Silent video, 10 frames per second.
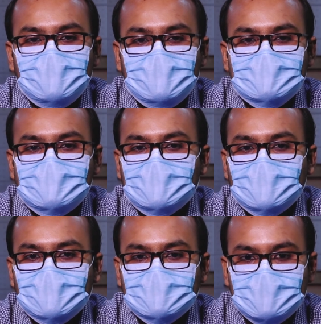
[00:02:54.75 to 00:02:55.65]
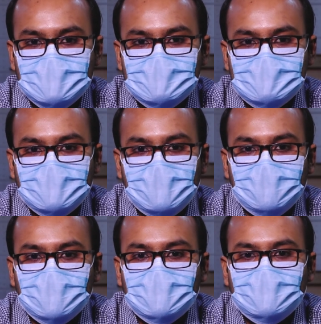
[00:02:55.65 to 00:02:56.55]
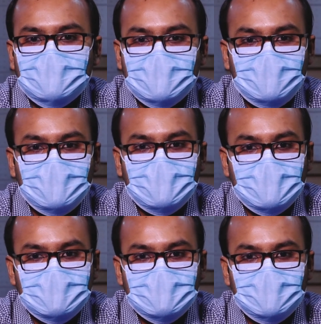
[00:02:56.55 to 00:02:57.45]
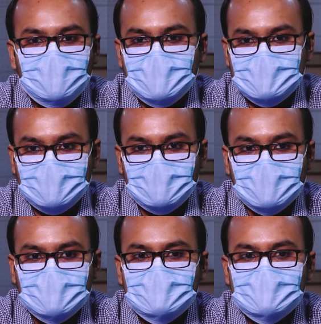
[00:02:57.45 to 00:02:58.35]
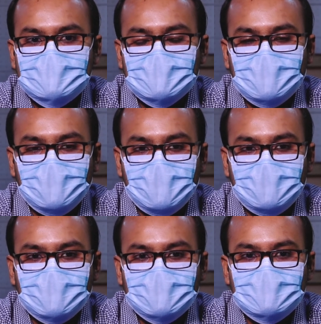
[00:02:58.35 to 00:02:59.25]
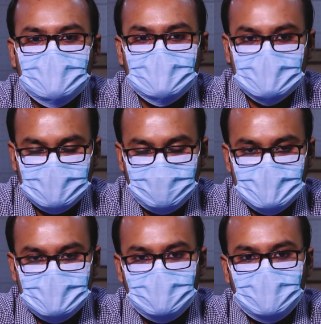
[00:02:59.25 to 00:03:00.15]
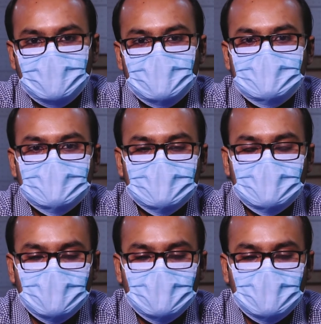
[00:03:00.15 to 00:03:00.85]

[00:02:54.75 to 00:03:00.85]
It is the closeness among replicative measurements under specified